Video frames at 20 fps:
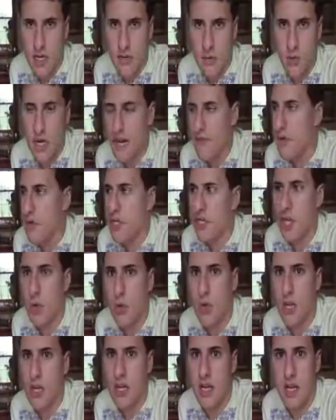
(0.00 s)
Whenever a
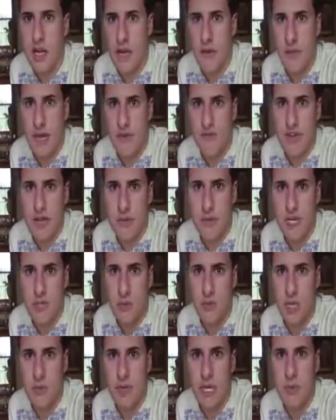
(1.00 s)
show about vampires
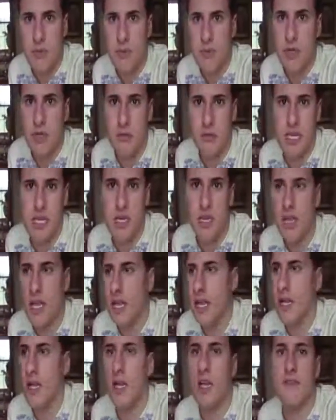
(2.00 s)
will come up, people will be
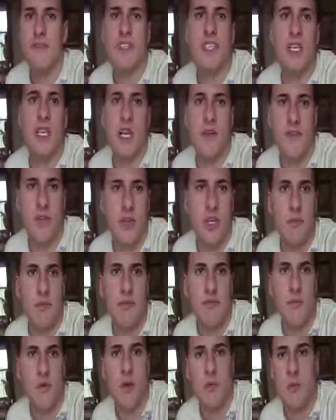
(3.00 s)
like, I've seen everything
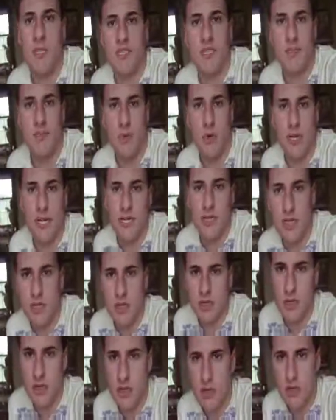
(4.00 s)
before, what's the point?
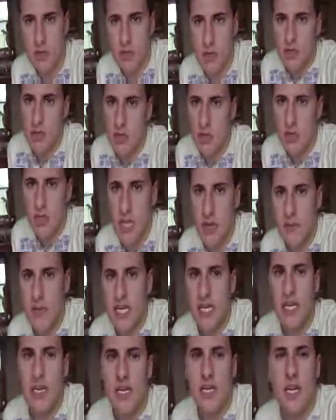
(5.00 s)
I
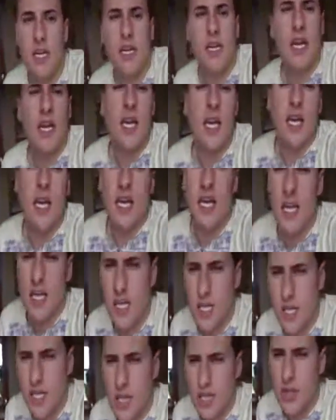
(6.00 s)
mean,
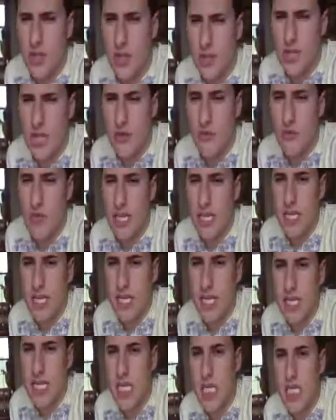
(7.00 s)
they really
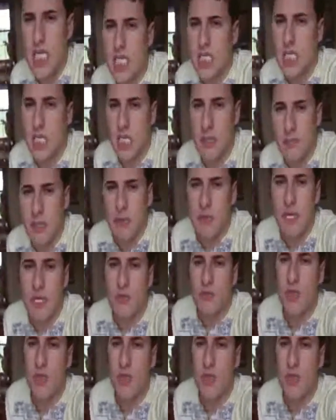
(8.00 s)
need, the public